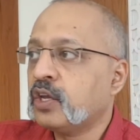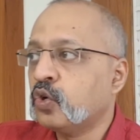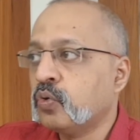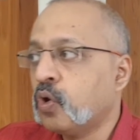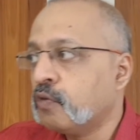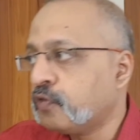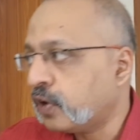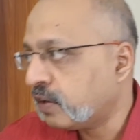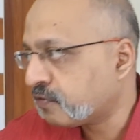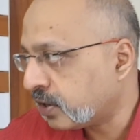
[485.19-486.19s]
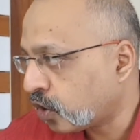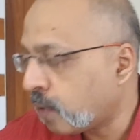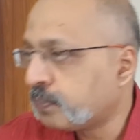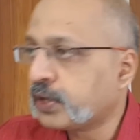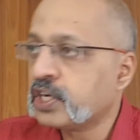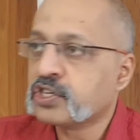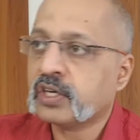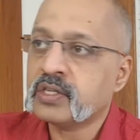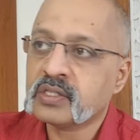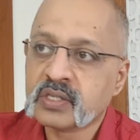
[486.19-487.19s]
you go for different
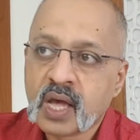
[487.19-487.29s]
competitions,